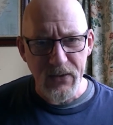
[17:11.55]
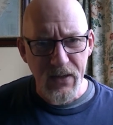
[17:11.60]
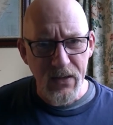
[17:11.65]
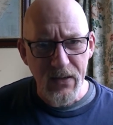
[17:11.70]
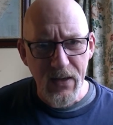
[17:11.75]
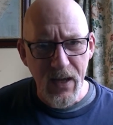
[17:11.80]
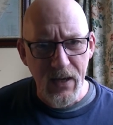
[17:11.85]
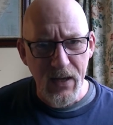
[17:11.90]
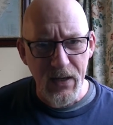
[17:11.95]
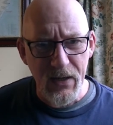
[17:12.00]
in
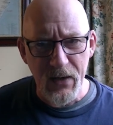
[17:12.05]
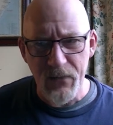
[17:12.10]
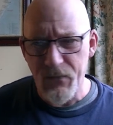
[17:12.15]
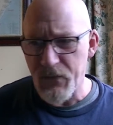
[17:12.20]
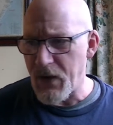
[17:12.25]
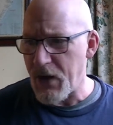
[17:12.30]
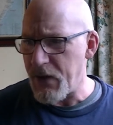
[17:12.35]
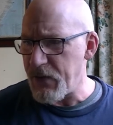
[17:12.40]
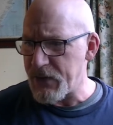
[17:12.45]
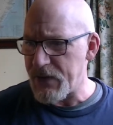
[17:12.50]
digging up
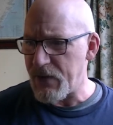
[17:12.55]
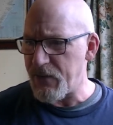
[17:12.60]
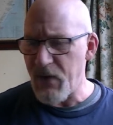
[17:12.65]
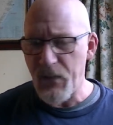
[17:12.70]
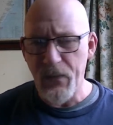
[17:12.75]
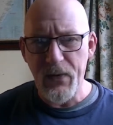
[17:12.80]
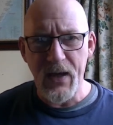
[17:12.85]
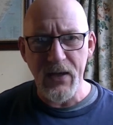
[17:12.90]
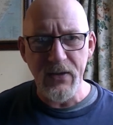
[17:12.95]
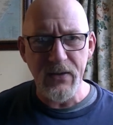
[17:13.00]
roads and
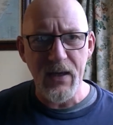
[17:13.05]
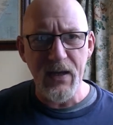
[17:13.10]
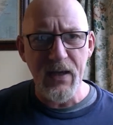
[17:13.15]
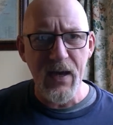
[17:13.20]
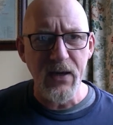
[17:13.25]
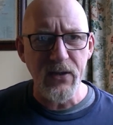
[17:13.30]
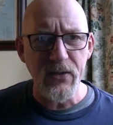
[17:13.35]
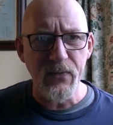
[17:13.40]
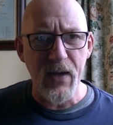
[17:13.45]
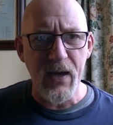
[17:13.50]
replacing
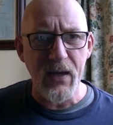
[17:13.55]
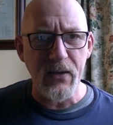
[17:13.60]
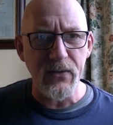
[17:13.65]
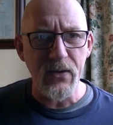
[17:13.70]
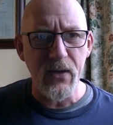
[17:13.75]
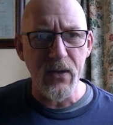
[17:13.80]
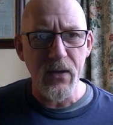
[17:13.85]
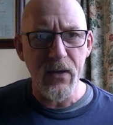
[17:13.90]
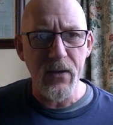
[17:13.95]
gas mains.